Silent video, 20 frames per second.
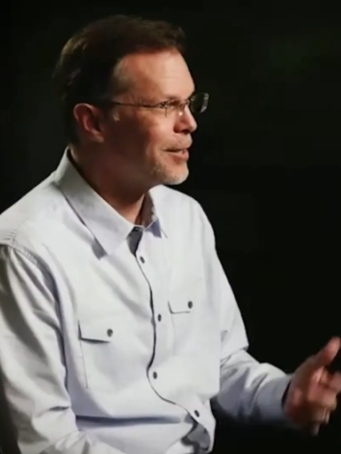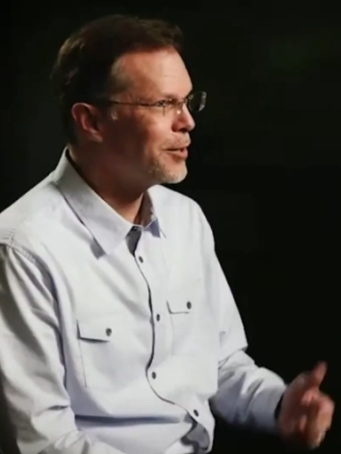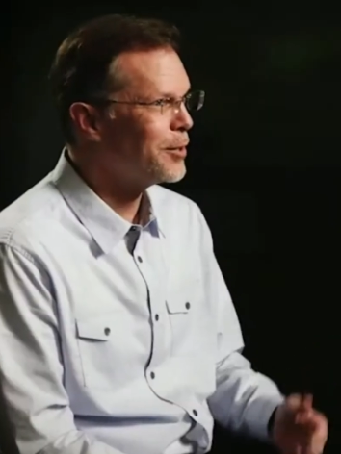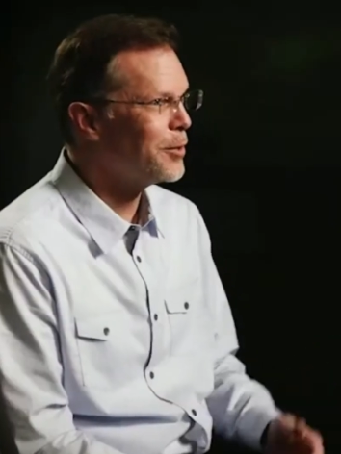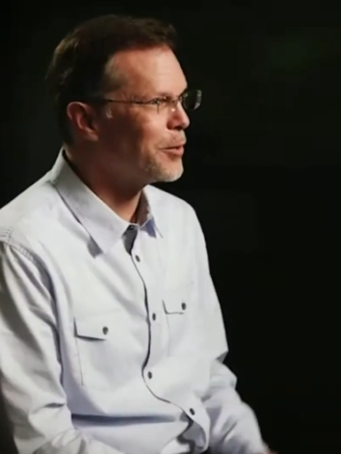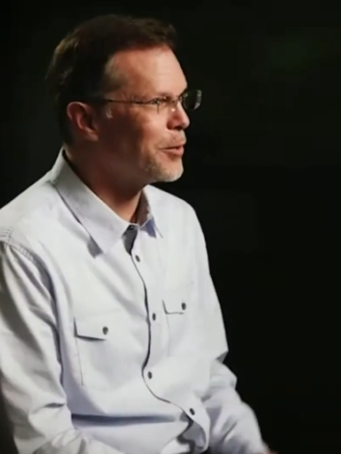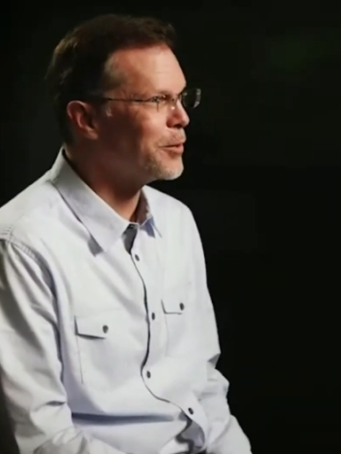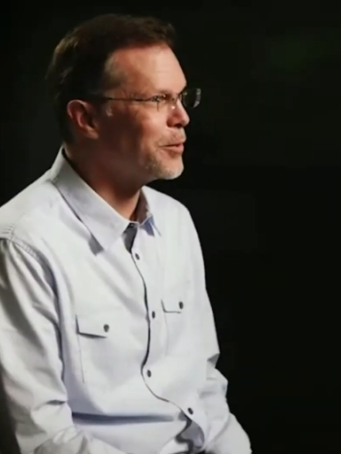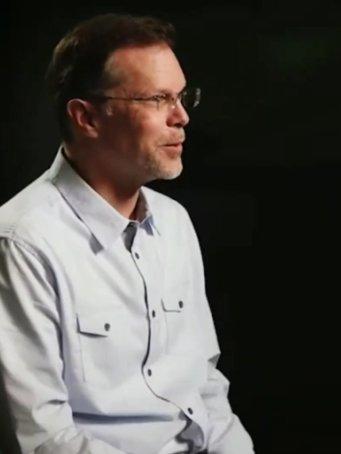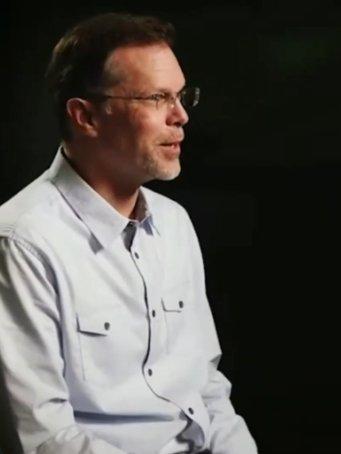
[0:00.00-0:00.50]

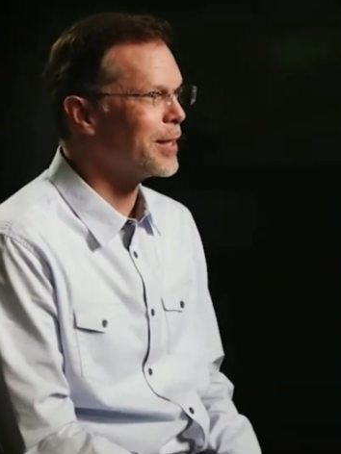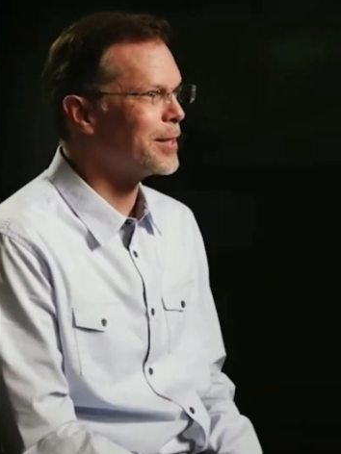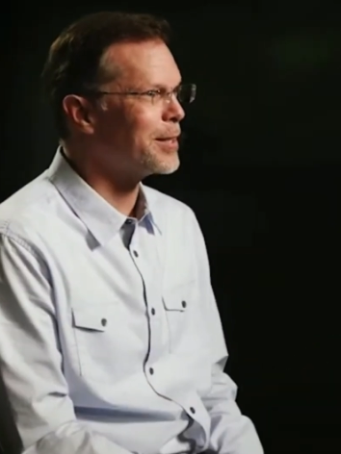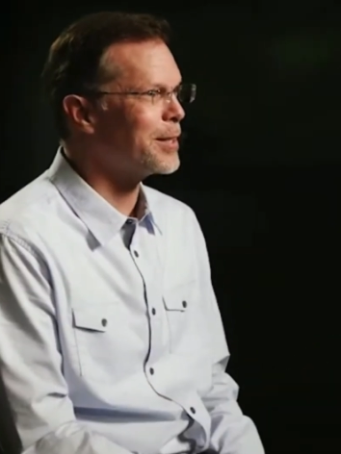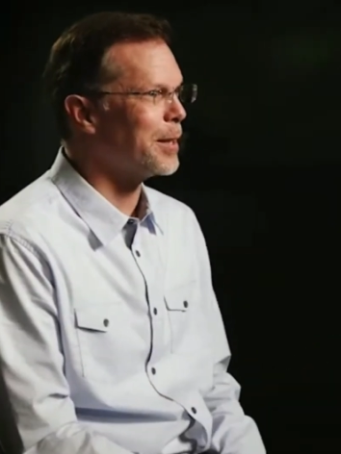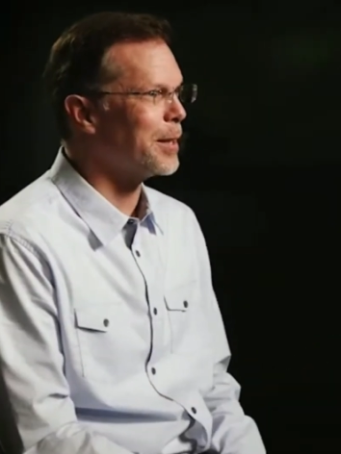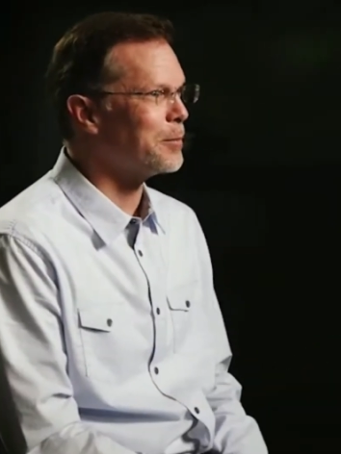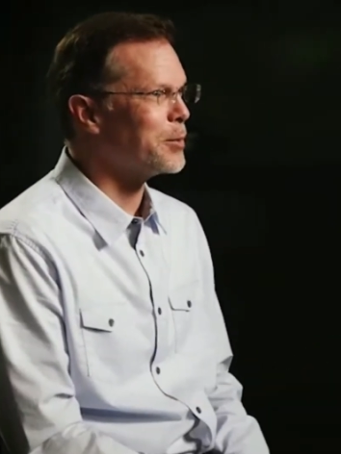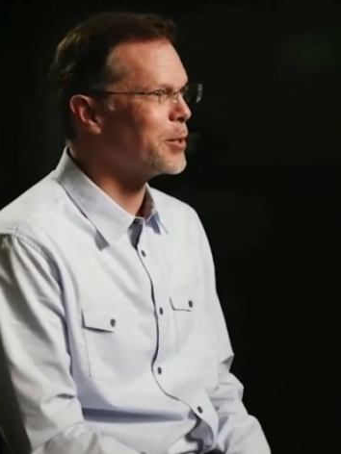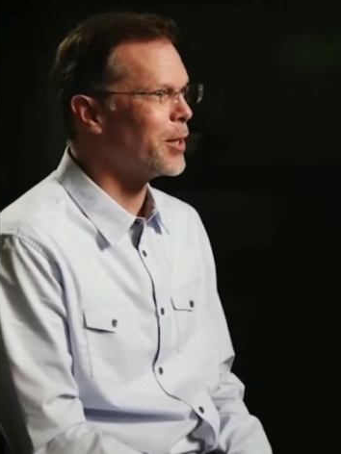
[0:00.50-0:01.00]
to a
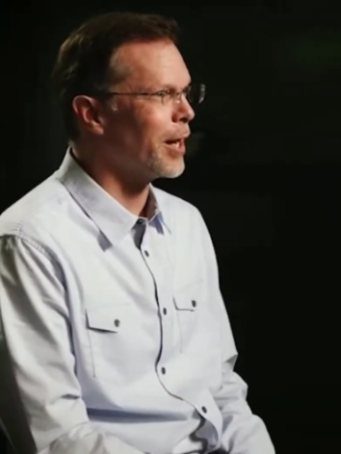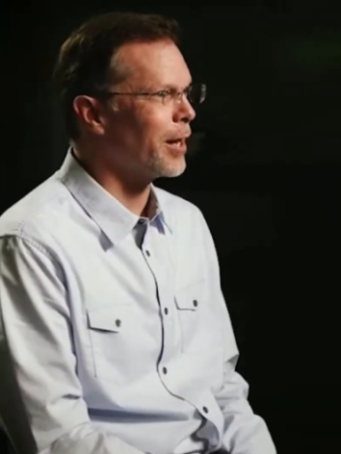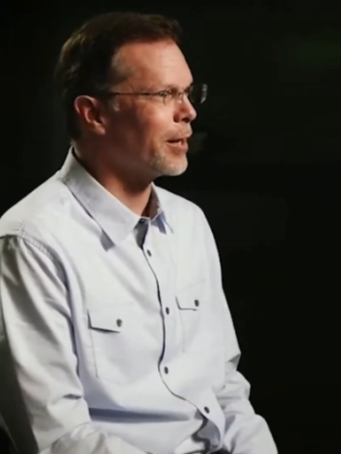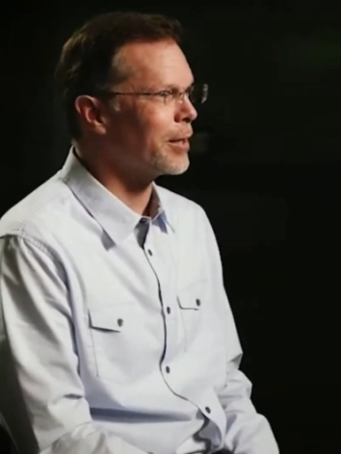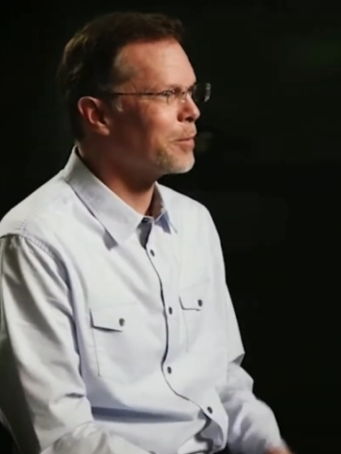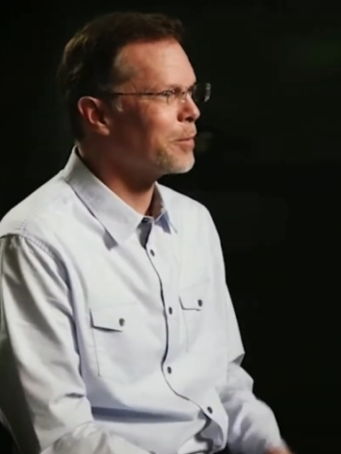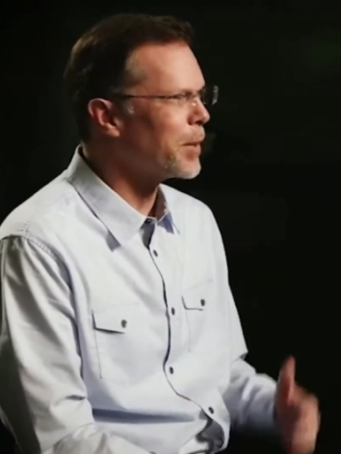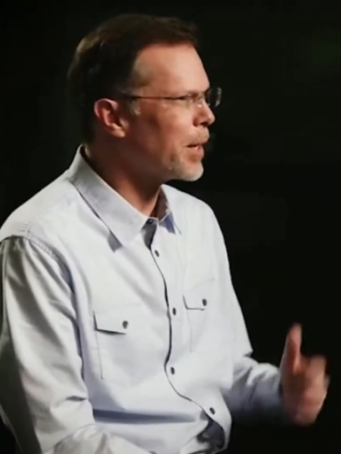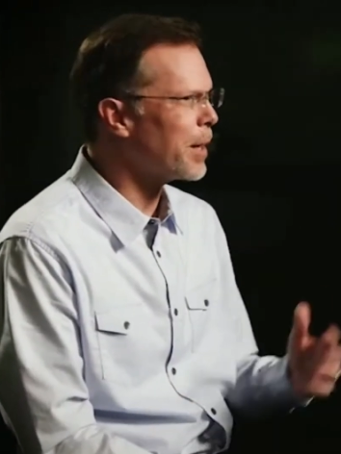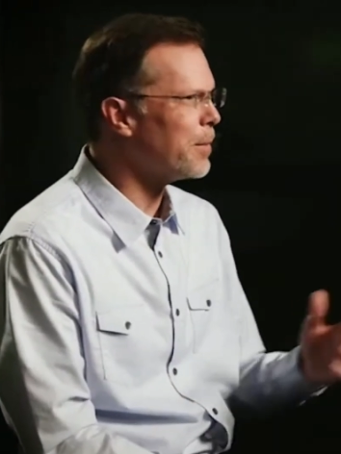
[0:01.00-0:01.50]

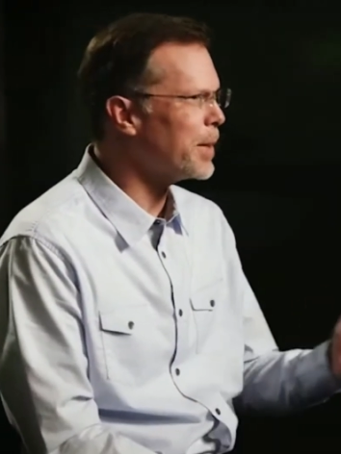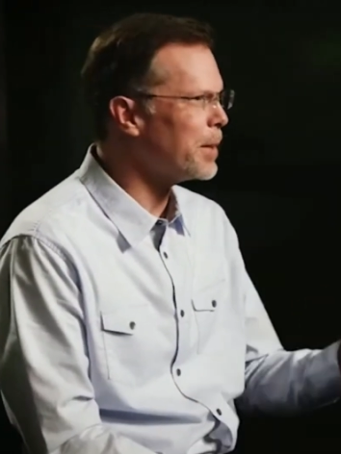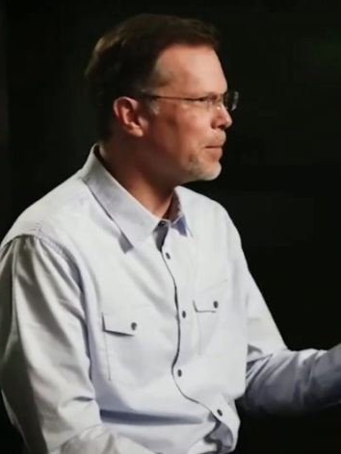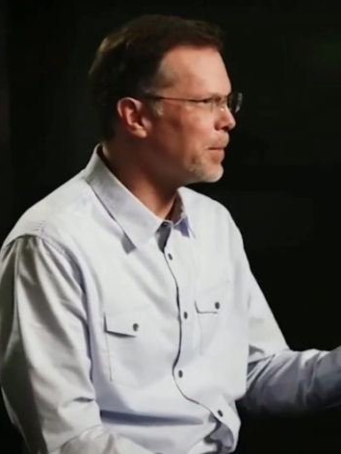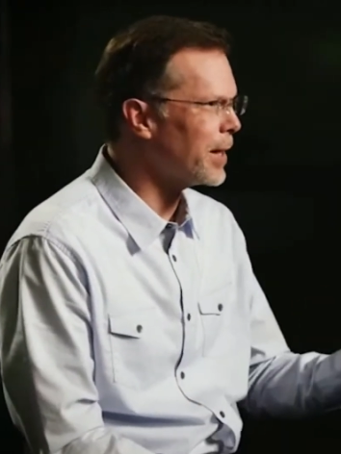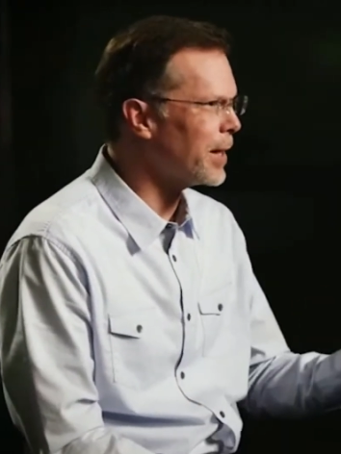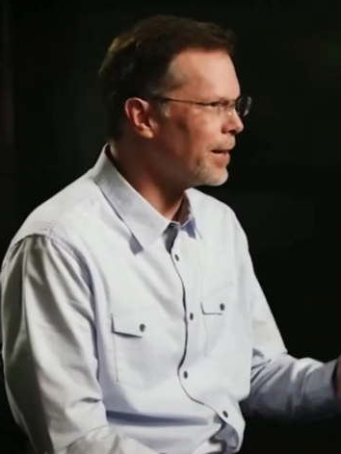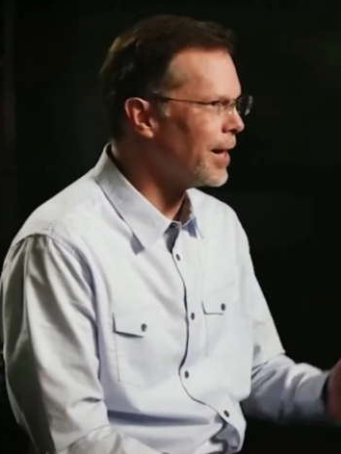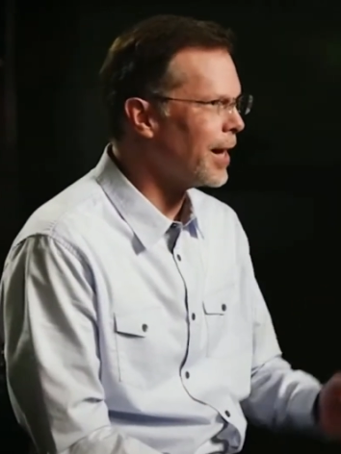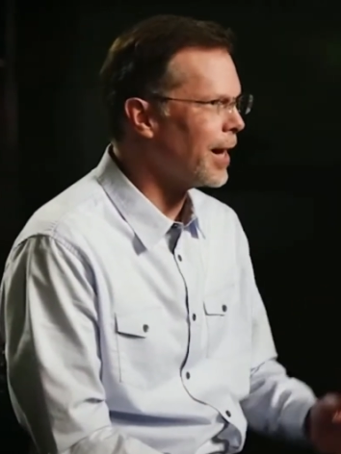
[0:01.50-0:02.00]
stepchild. And what I mean
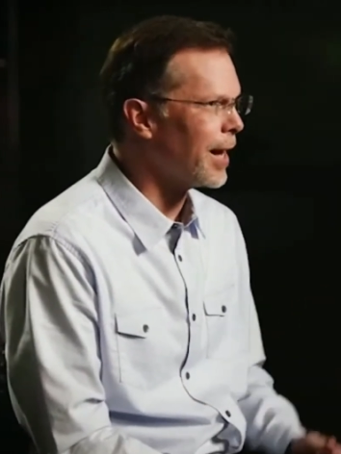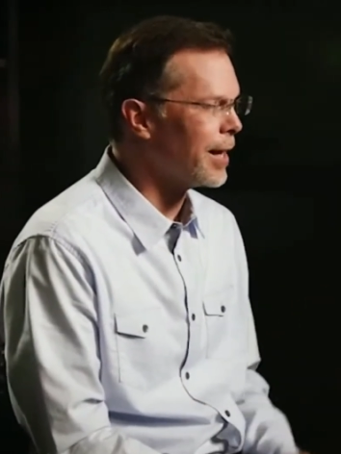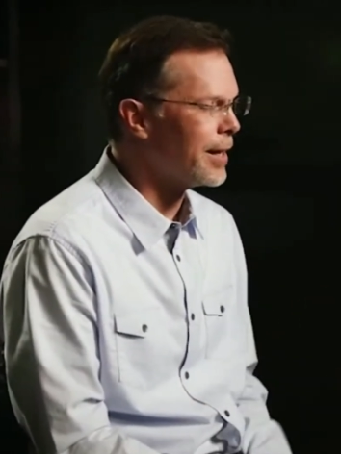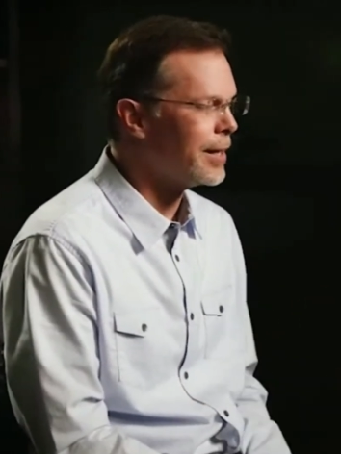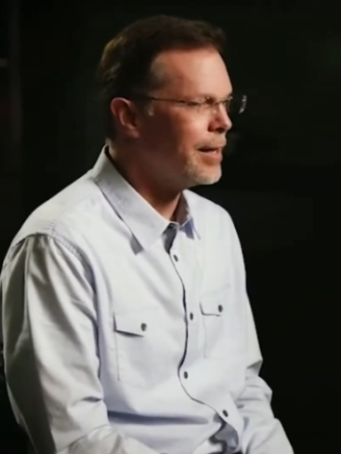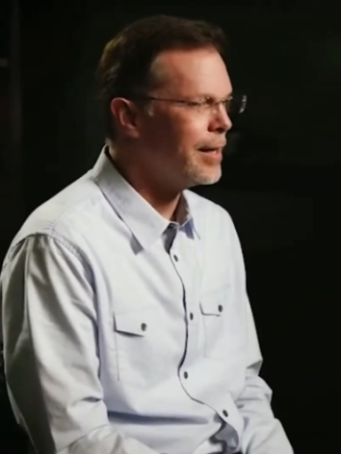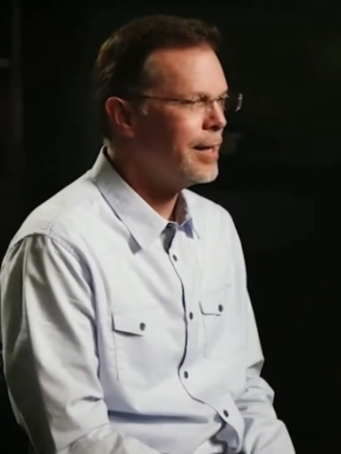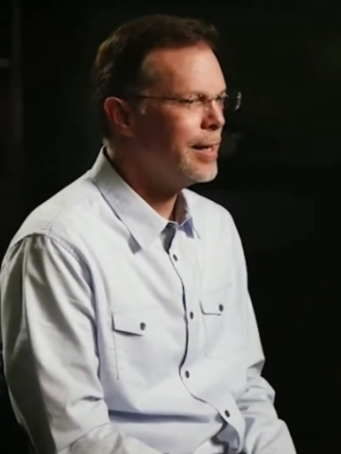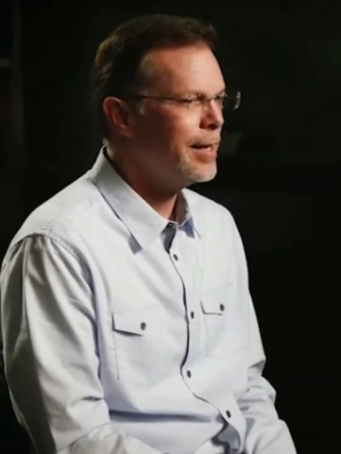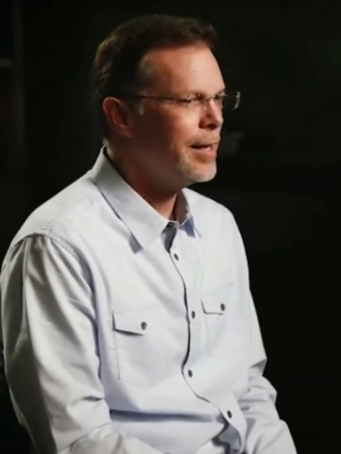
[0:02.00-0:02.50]
by that,